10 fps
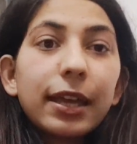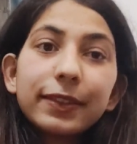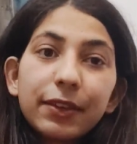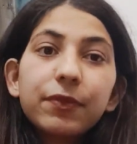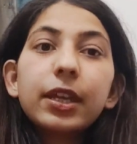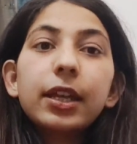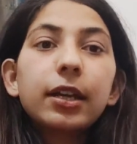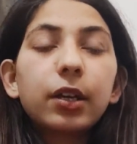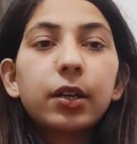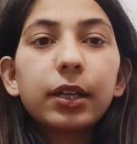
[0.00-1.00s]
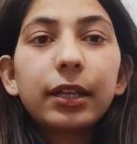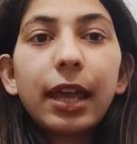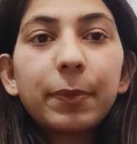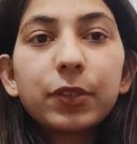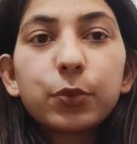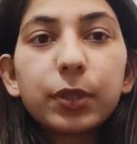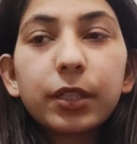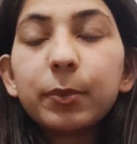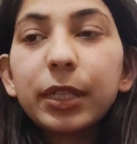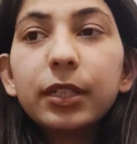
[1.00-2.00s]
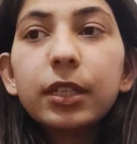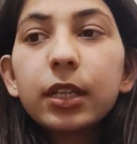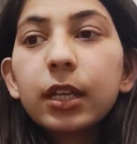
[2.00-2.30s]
Same way it happens in meat.